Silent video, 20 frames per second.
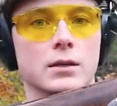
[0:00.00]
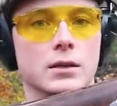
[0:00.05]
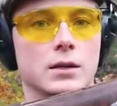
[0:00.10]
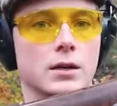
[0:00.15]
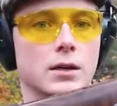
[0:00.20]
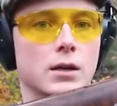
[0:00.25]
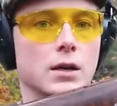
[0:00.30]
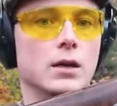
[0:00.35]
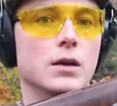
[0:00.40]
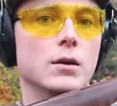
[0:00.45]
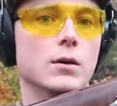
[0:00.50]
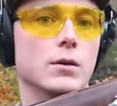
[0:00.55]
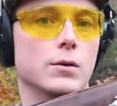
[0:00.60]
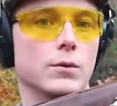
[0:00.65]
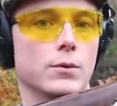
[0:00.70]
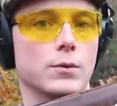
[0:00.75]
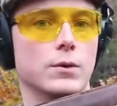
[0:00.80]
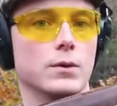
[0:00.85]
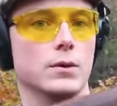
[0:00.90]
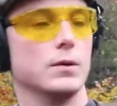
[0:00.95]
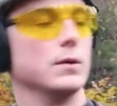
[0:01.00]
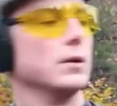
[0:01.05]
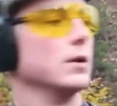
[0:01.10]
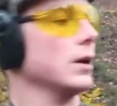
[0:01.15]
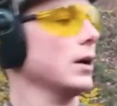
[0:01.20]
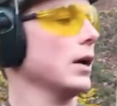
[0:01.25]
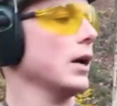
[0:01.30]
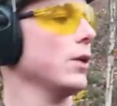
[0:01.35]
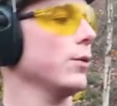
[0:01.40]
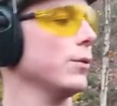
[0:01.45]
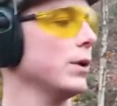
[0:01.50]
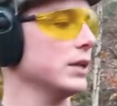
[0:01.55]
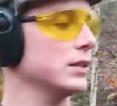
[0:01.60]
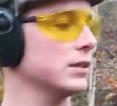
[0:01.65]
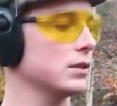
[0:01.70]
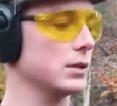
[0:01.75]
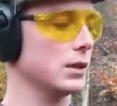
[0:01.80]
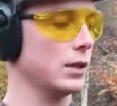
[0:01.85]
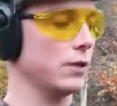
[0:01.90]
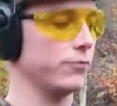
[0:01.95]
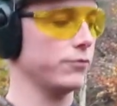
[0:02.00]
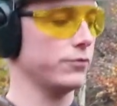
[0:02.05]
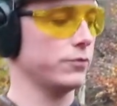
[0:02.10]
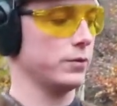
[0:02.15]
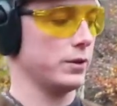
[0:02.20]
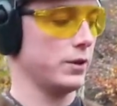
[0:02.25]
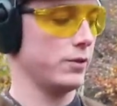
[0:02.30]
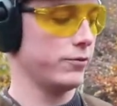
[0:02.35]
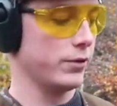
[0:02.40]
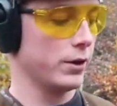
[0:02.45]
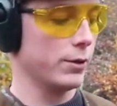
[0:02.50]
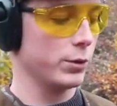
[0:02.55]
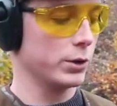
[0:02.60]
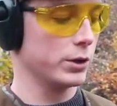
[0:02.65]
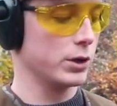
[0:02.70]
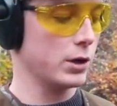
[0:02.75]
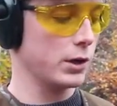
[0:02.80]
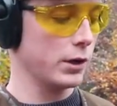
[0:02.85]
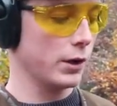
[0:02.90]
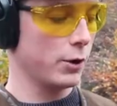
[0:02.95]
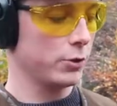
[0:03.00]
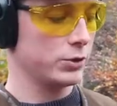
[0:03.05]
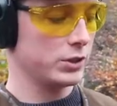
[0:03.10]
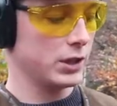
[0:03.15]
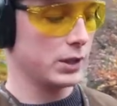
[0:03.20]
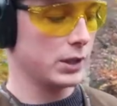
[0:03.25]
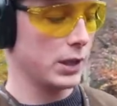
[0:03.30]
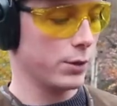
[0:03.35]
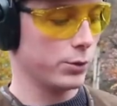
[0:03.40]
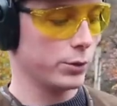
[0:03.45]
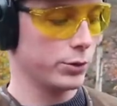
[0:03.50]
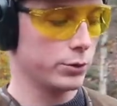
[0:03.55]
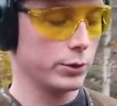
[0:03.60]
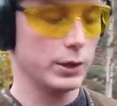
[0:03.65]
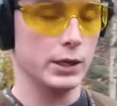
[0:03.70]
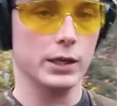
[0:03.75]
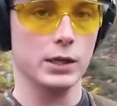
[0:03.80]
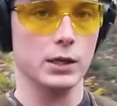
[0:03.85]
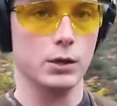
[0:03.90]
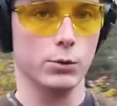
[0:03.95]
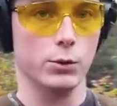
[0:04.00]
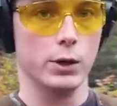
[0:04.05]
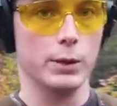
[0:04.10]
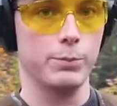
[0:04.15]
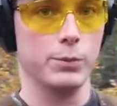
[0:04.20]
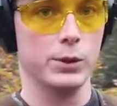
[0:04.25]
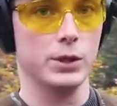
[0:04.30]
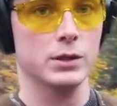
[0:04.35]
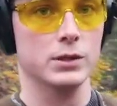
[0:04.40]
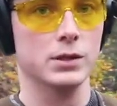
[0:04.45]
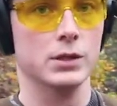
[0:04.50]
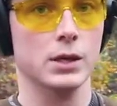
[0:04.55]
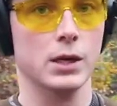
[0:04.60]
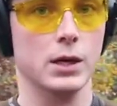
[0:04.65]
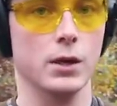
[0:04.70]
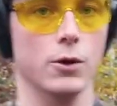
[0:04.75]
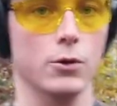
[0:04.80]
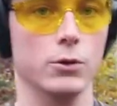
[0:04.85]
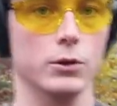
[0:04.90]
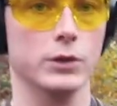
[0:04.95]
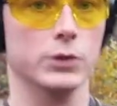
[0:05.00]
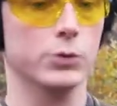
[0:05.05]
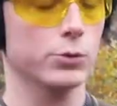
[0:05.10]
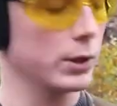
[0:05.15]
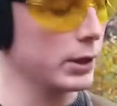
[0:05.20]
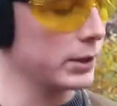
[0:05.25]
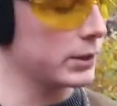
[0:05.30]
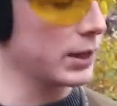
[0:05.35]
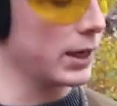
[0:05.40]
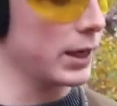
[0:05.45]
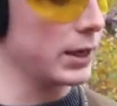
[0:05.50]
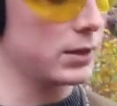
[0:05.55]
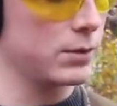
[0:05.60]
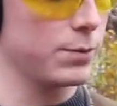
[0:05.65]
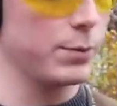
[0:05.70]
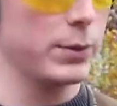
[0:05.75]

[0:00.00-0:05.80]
Uh, otherwise, if, if I would close it, I would really grip it and hold it really tight,